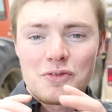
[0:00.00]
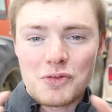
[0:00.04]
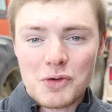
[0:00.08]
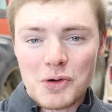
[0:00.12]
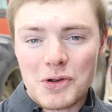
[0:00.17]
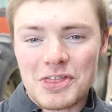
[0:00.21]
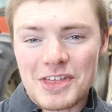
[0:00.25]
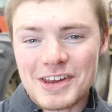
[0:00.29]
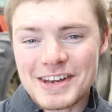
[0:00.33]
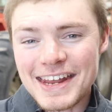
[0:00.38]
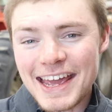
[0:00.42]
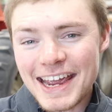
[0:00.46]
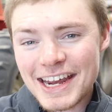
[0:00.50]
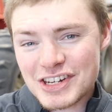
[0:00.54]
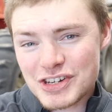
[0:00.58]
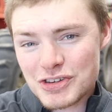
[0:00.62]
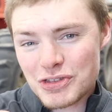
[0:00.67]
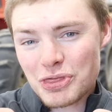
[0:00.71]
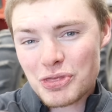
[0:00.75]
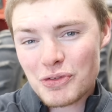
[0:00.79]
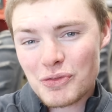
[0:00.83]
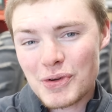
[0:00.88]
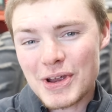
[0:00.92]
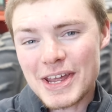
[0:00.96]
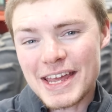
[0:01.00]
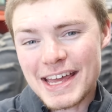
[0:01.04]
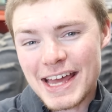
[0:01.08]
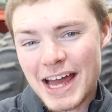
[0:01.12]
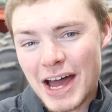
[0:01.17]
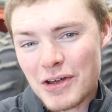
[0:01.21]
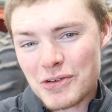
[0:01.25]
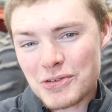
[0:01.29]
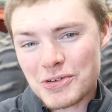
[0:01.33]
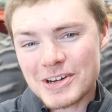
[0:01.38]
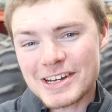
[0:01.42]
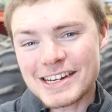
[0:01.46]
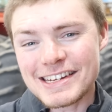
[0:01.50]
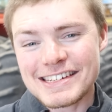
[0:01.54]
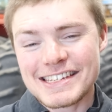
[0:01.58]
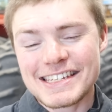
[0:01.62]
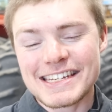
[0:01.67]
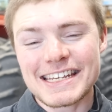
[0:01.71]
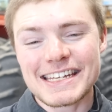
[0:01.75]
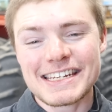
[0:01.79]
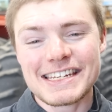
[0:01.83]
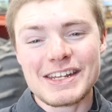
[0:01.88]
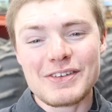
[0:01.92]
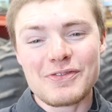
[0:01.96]
For the next
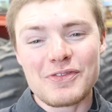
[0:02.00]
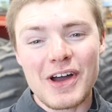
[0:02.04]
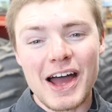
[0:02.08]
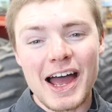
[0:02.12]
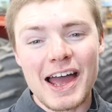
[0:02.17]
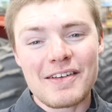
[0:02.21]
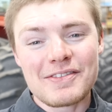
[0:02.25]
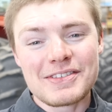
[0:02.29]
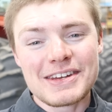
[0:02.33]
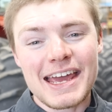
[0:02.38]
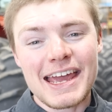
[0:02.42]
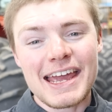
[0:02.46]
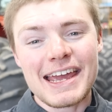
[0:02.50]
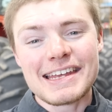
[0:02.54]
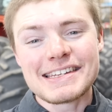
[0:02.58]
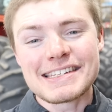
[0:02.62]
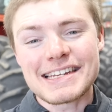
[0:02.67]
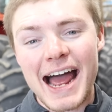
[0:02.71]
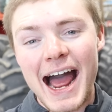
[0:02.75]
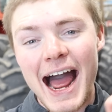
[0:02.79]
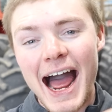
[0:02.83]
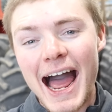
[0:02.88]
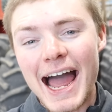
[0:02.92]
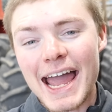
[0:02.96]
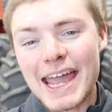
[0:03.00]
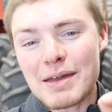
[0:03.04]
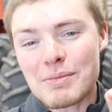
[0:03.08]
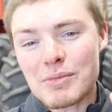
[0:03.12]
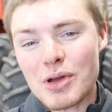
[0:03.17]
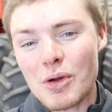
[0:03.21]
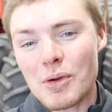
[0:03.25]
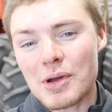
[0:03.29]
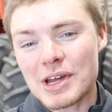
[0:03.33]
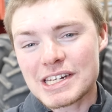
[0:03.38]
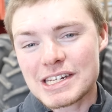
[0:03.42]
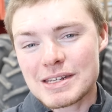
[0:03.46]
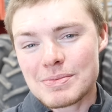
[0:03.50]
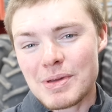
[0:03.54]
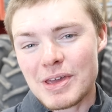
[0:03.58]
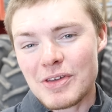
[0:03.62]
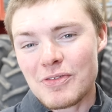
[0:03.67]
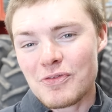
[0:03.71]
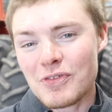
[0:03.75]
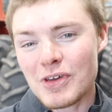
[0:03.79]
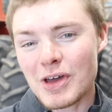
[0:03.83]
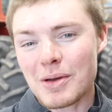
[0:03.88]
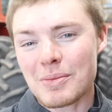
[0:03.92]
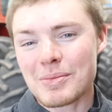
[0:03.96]
365 days, I am going to be
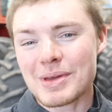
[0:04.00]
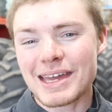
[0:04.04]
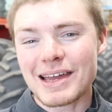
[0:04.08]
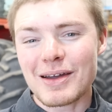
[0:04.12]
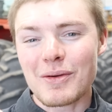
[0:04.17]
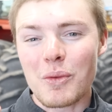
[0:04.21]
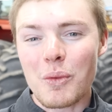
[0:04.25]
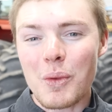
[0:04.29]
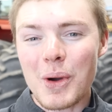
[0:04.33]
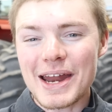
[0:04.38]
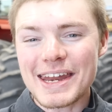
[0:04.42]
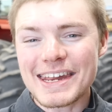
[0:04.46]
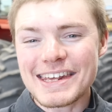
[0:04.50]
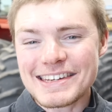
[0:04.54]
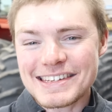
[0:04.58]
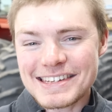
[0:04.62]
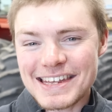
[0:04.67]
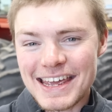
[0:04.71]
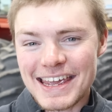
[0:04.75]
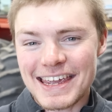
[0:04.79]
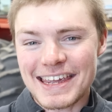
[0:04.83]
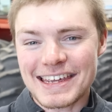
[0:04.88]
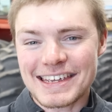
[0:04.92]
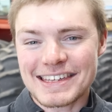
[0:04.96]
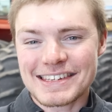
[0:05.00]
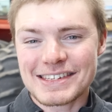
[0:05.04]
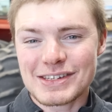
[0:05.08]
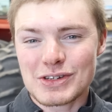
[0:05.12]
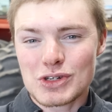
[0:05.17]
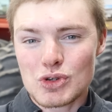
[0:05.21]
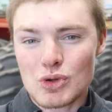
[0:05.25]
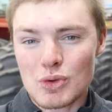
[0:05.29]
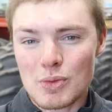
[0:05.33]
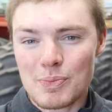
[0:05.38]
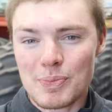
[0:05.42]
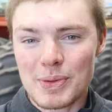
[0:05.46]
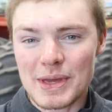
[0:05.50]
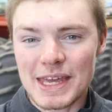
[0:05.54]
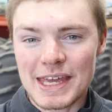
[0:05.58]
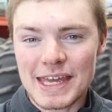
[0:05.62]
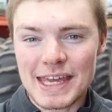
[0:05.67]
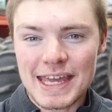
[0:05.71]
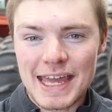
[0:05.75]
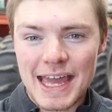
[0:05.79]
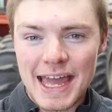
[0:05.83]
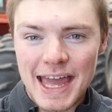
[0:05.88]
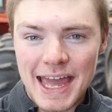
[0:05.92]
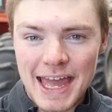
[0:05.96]
filming what it takes to
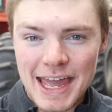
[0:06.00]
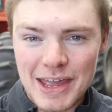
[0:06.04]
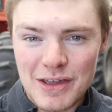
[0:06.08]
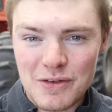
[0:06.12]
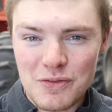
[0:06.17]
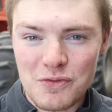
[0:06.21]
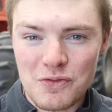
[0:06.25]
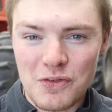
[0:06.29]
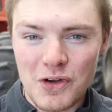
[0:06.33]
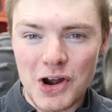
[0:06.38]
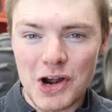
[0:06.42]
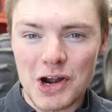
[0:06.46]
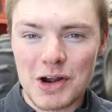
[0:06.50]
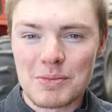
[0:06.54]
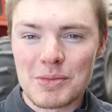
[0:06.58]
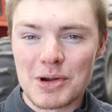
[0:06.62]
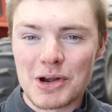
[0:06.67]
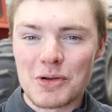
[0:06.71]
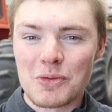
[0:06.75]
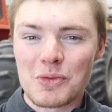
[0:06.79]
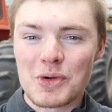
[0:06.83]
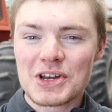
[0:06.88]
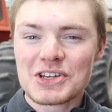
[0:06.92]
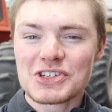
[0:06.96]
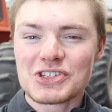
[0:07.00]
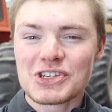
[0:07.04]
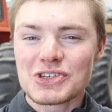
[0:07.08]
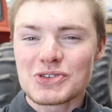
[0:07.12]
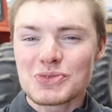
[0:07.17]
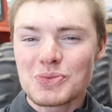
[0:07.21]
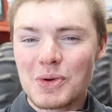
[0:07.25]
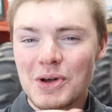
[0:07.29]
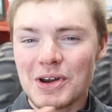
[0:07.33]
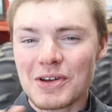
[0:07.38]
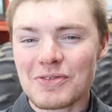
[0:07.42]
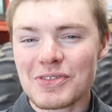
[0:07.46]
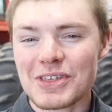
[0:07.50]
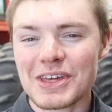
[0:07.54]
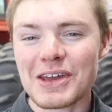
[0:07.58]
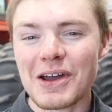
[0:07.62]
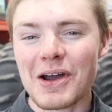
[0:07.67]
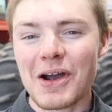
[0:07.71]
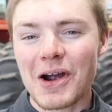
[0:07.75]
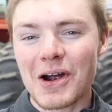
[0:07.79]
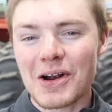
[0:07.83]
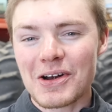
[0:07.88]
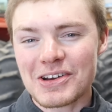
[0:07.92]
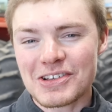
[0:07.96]
be a farmer, which is one of the
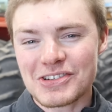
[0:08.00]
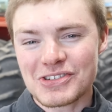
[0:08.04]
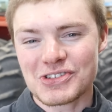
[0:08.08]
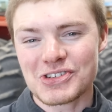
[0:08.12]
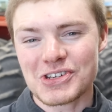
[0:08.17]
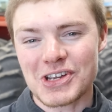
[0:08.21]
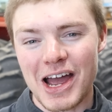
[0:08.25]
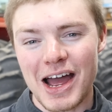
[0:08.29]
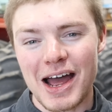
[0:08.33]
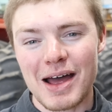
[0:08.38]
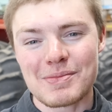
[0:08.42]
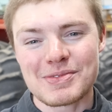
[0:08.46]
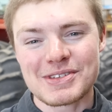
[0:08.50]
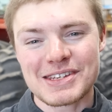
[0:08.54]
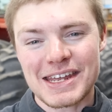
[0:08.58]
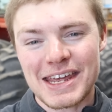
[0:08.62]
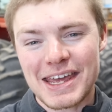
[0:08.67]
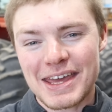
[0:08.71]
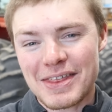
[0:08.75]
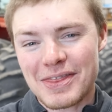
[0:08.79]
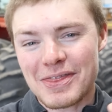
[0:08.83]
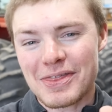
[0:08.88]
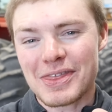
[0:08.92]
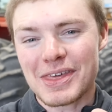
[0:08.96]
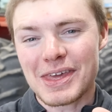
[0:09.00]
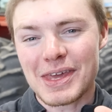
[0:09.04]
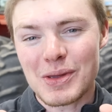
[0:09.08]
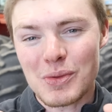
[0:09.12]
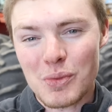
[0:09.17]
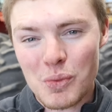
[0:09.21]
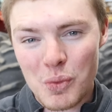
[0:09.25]
hardest jobs in the